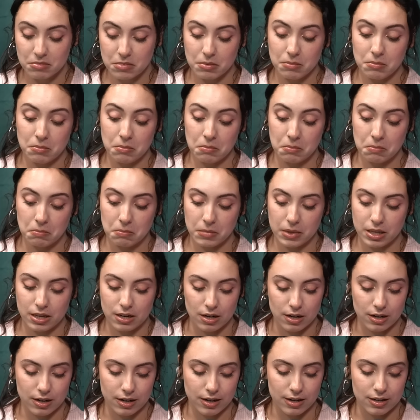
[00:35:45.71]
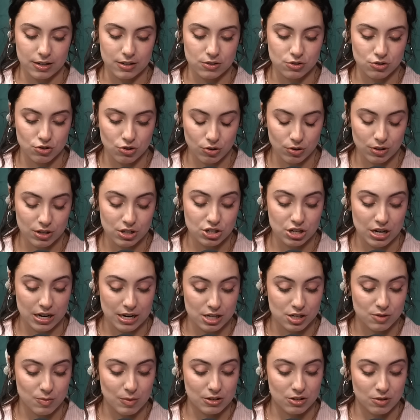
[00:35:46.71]
mm, it uh, has truly
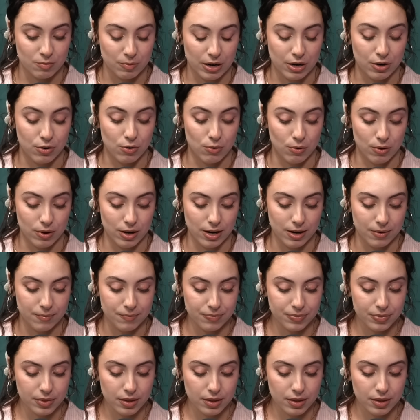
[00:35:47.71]
changed me to my core.